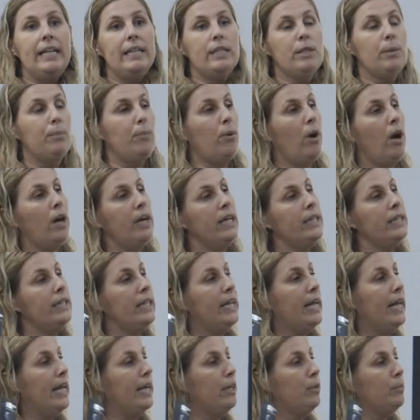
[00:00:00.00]
is a product
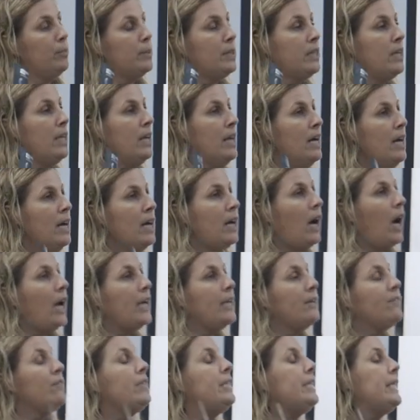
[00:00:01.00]
that helps
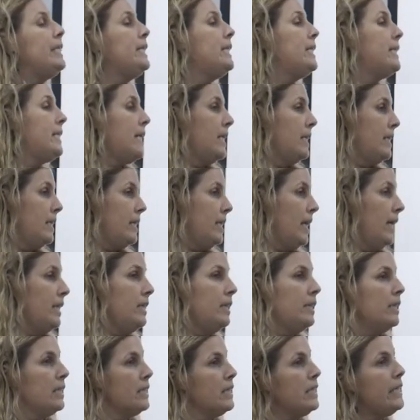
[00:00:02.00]
kind of
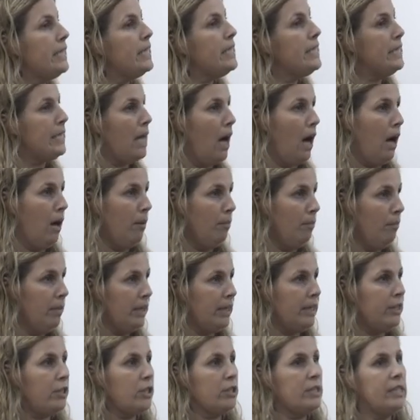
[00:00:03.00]
desensitize. It doesn't numb.
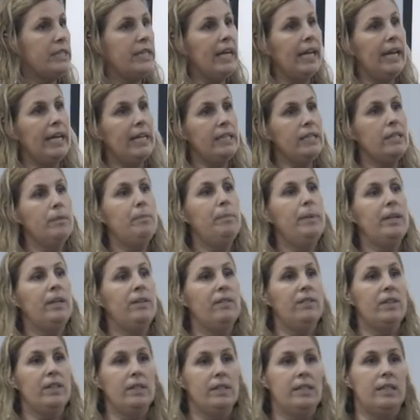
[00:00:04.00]
It just takes a bit
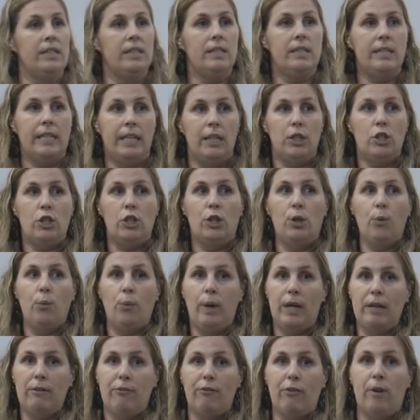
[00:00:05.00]
of the sensation
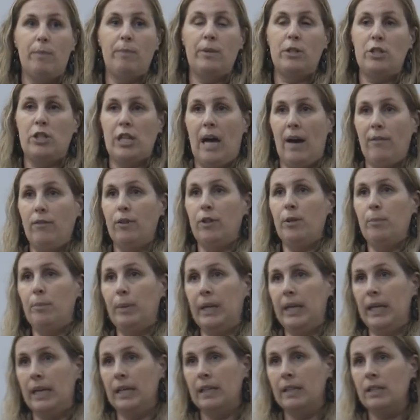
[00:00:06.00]
away from the shaft of the
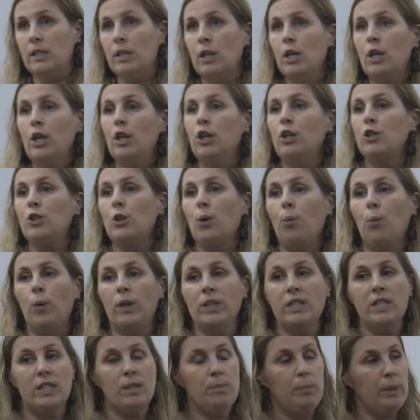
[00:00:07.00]
penis. So
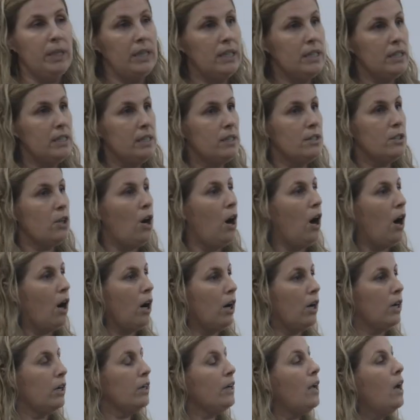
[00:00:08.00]
once the penis is
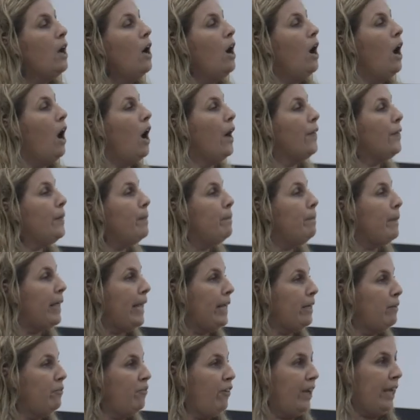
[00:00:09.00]
hard on the
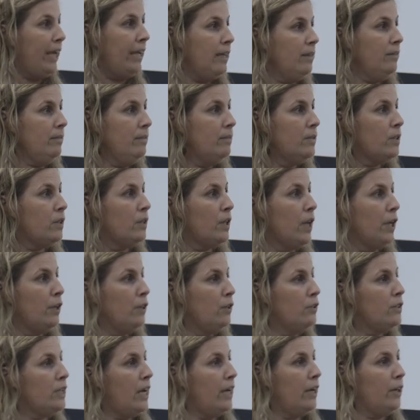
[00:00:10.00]
main vein, so the
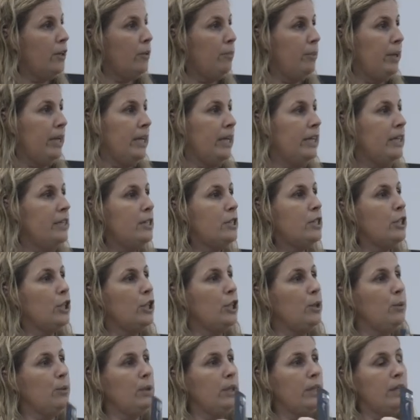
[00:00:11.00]
underside of the penis,
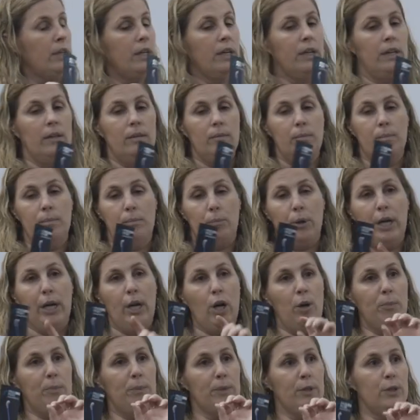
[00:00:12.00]
you would
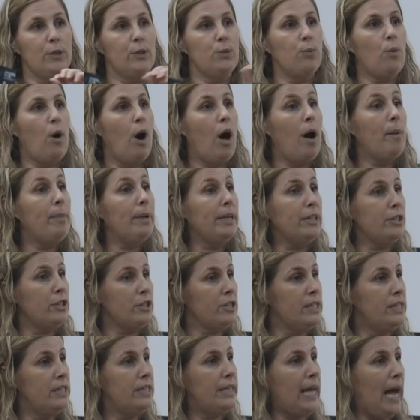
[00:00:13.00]
break open the swab and
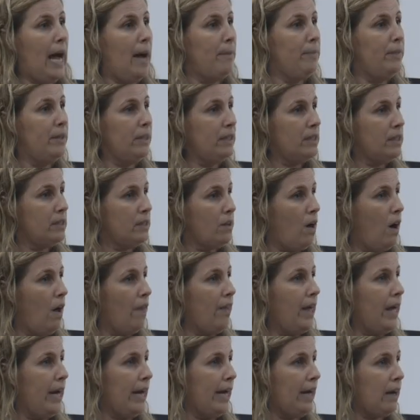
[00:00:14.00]
just dab this
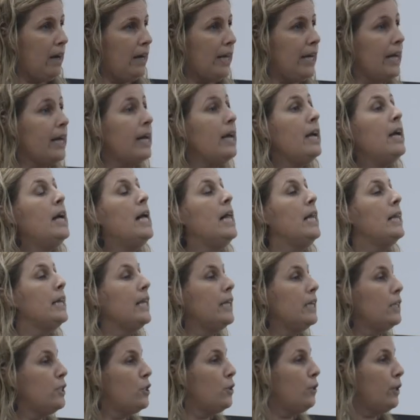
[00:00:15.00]
on that area.
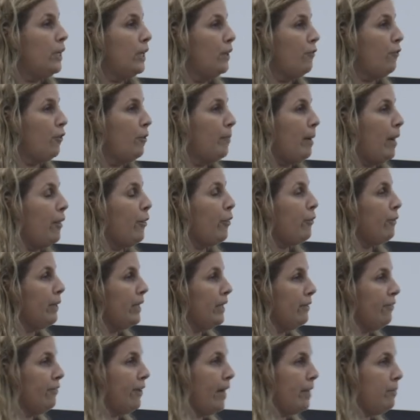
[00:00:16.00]
Let it soak in for about 3
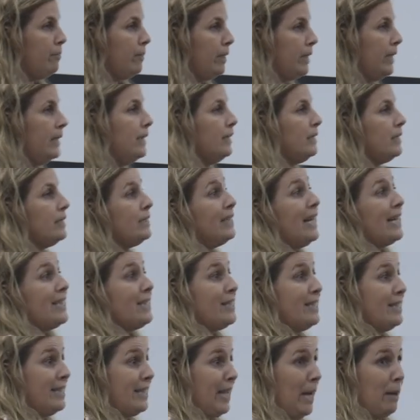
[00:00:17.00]
to 5 minutes.
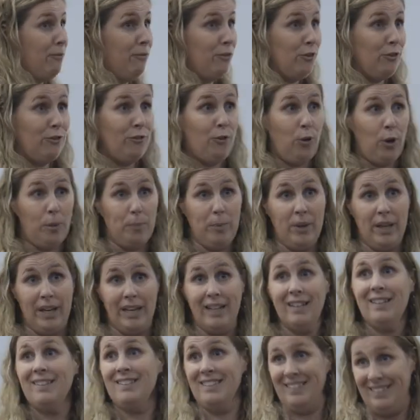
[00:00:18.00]
That's the time for
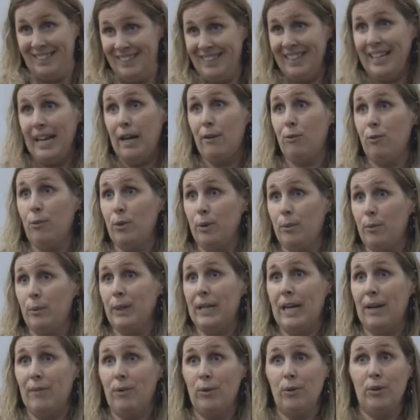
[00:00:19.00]
foreplay. The F word we
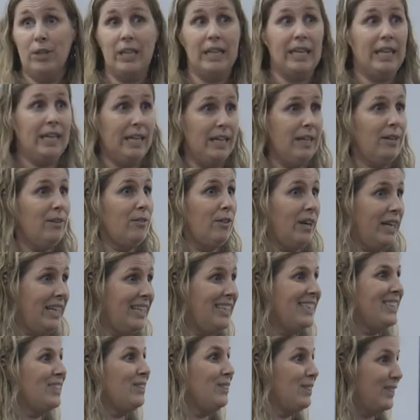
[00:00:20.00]
never really get,
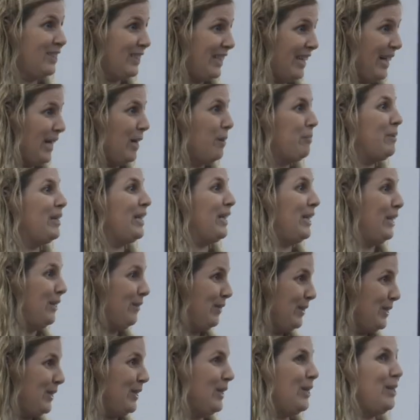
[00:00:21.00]
right? So it's gonna help get you
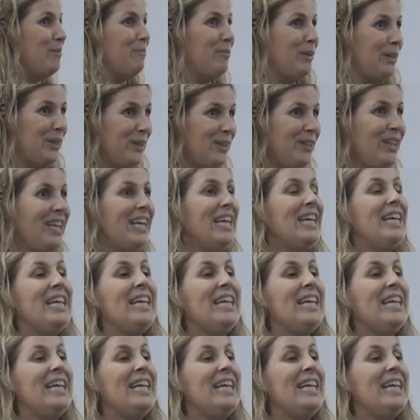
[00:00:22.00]
into the mood.